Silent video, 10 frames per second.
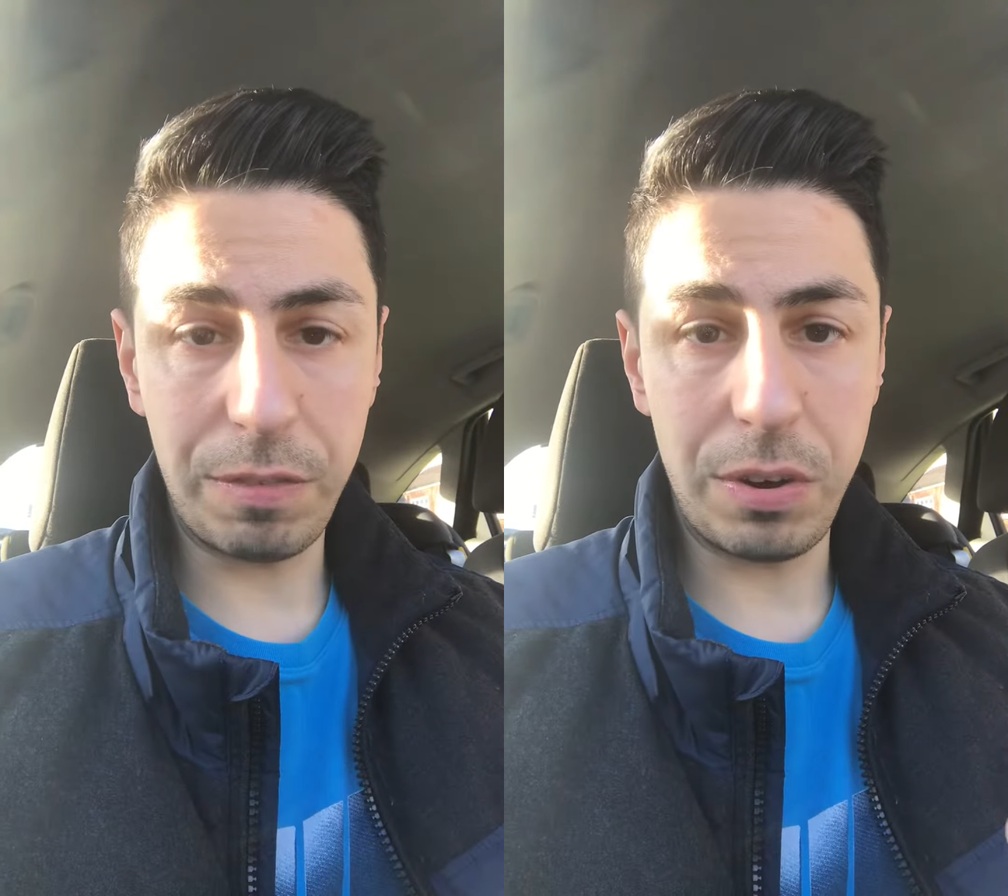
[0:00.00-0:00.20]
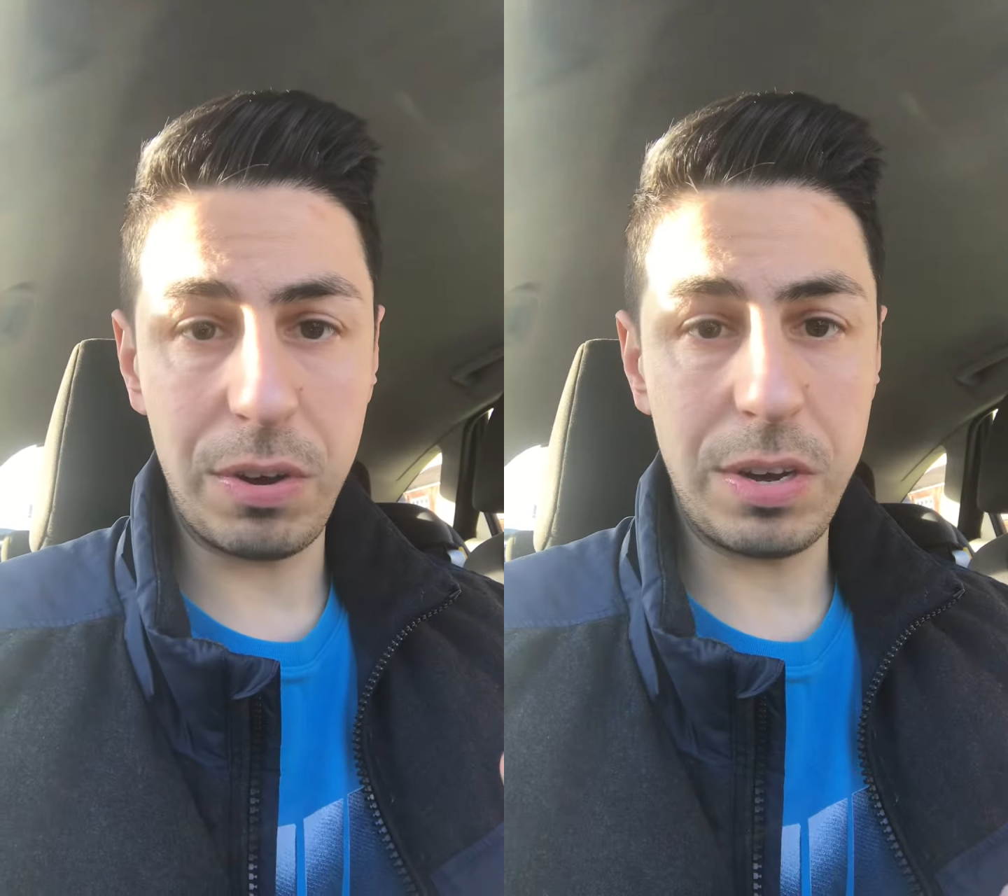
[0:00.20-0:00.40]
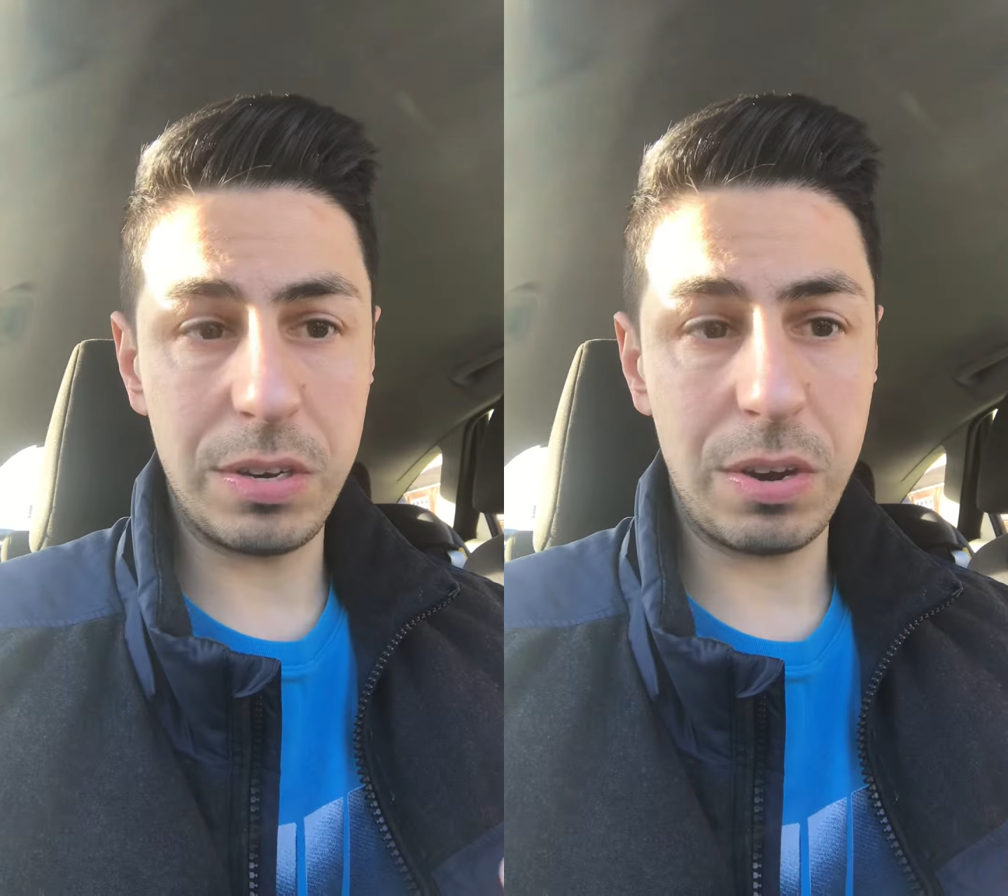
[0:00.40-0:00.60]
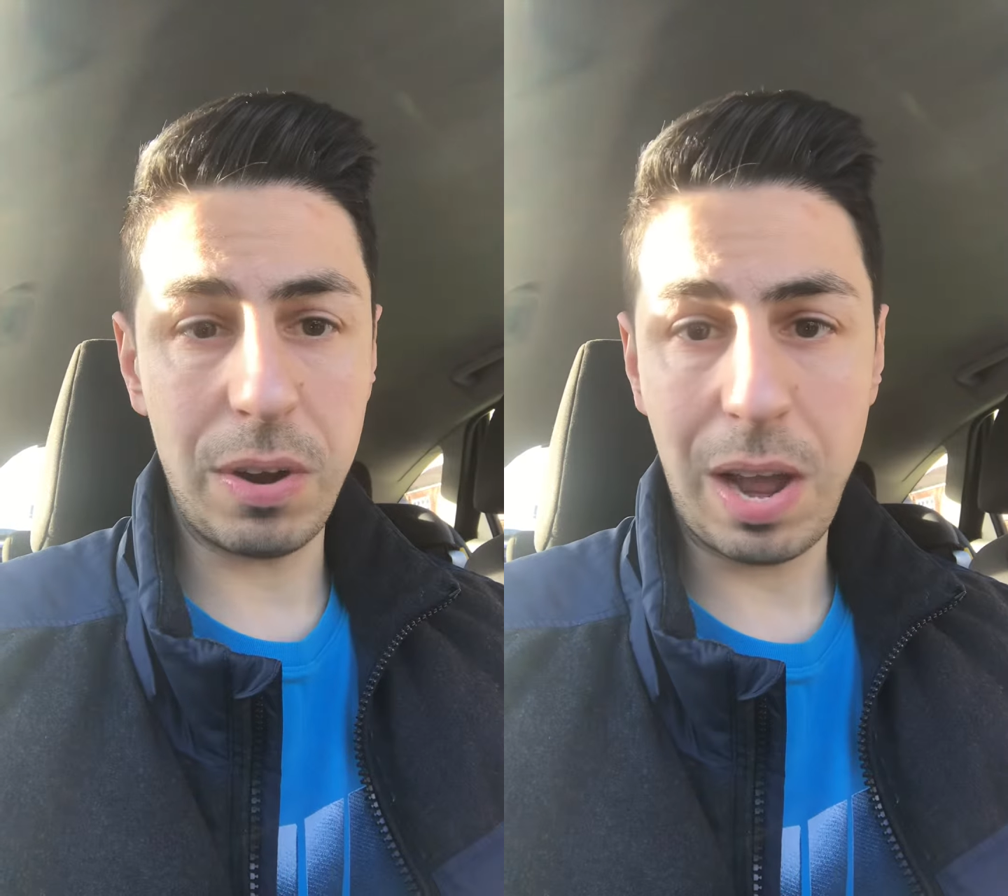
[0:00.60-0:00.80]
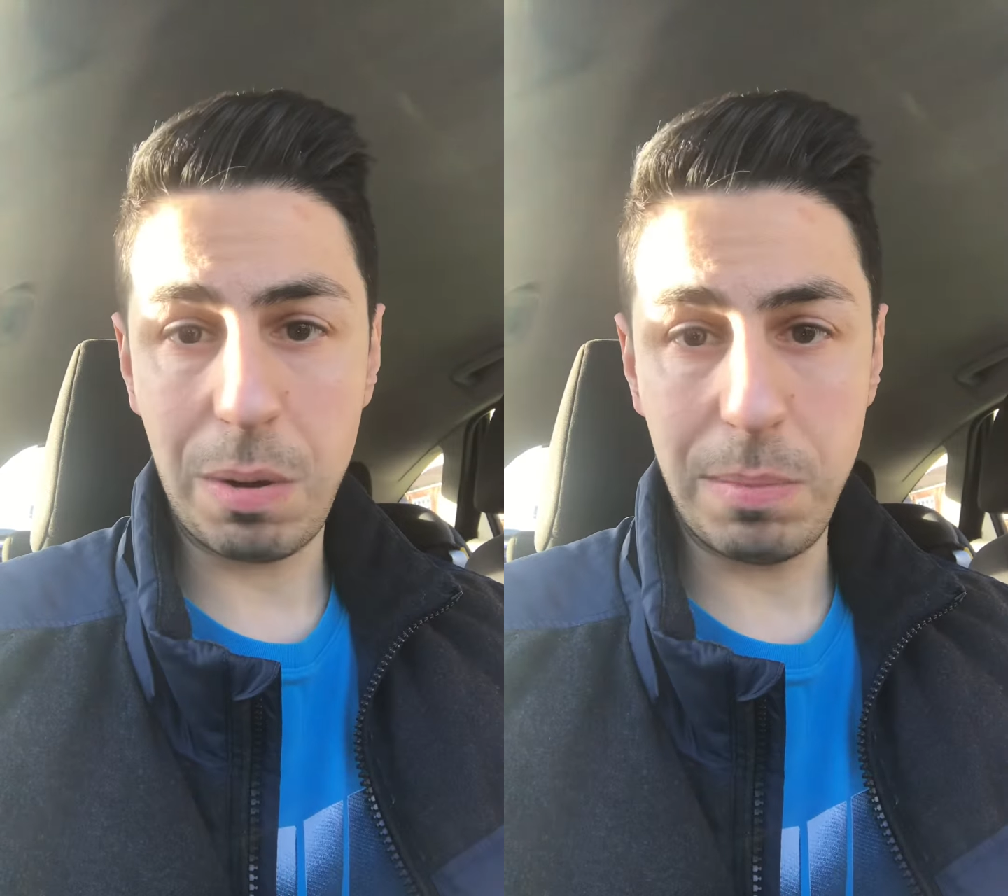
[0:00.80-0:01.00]
you need to know
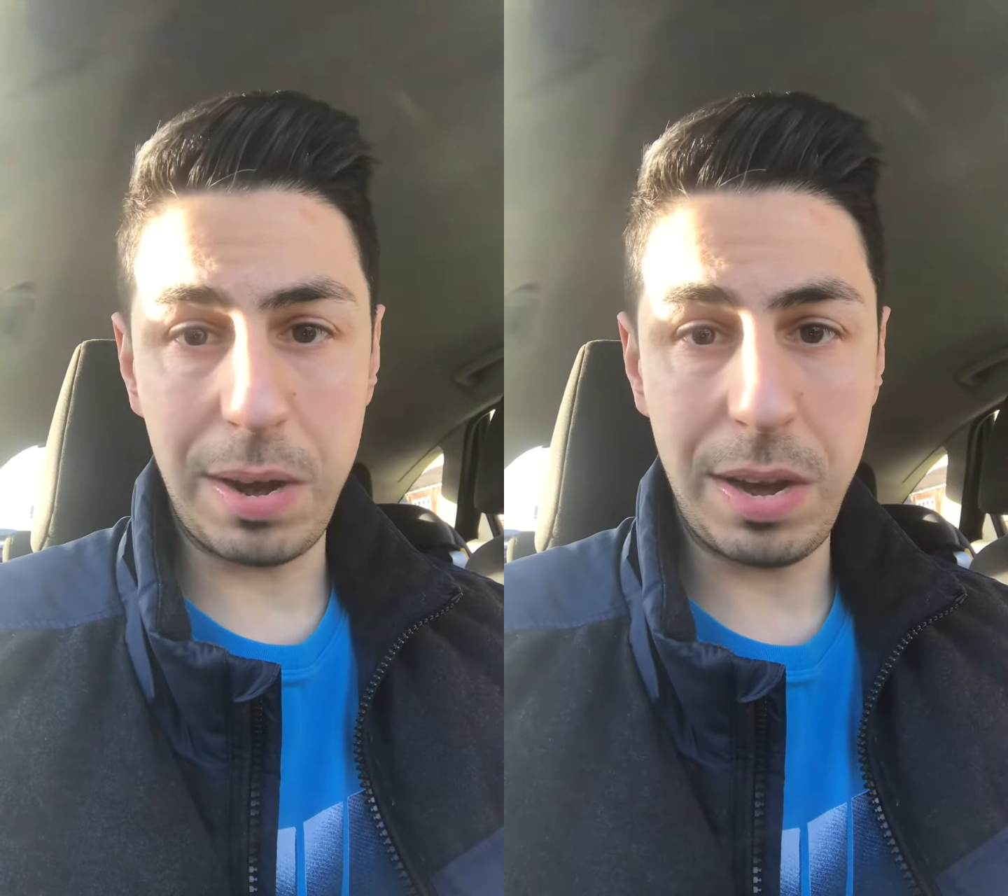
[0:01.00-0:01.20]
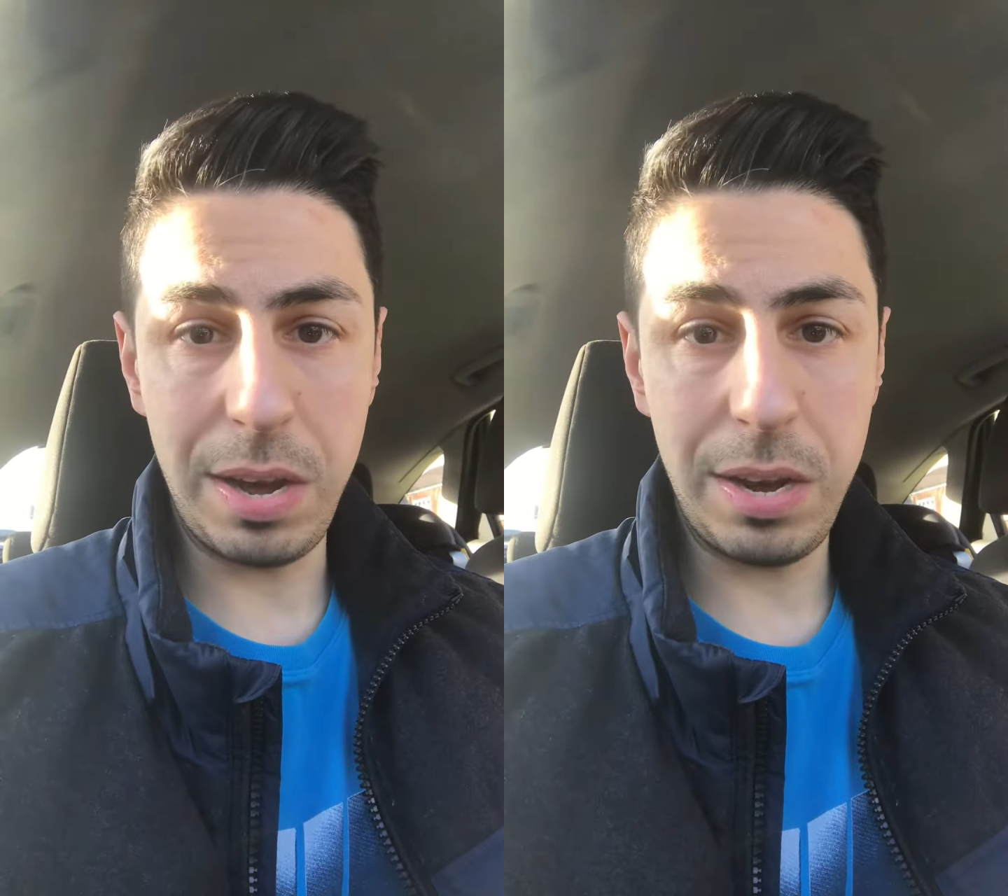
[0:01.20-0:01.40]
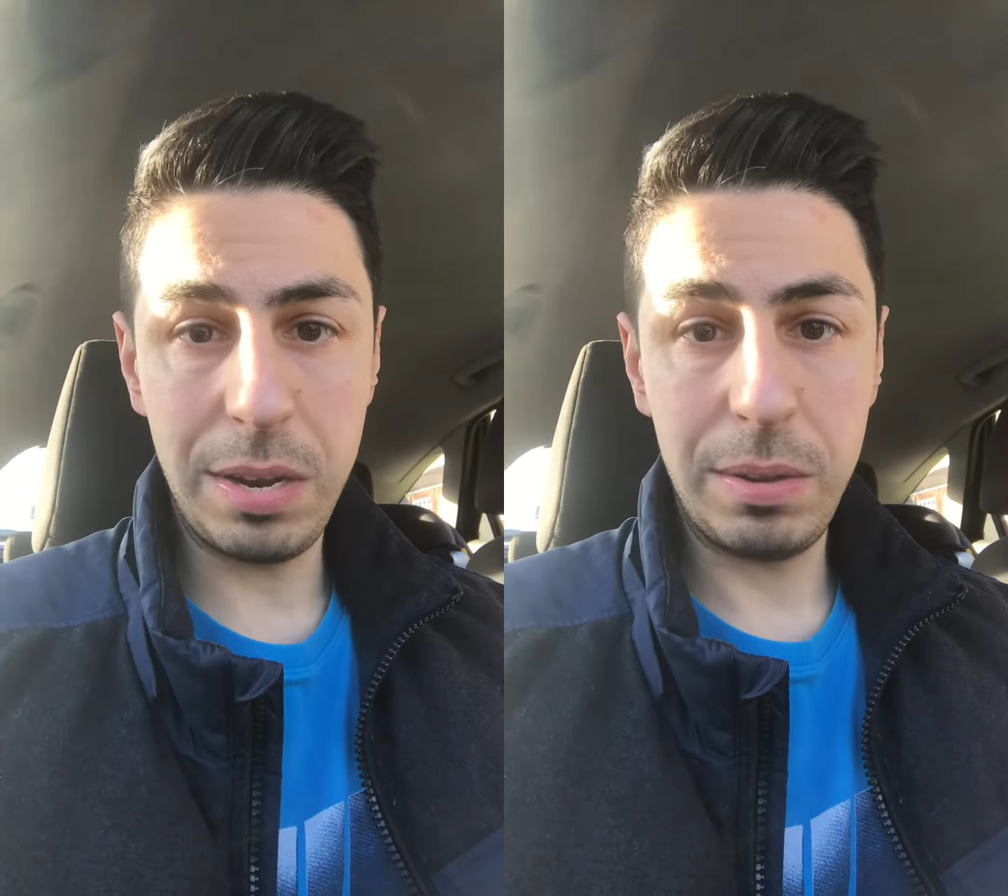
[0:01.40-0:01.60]
how many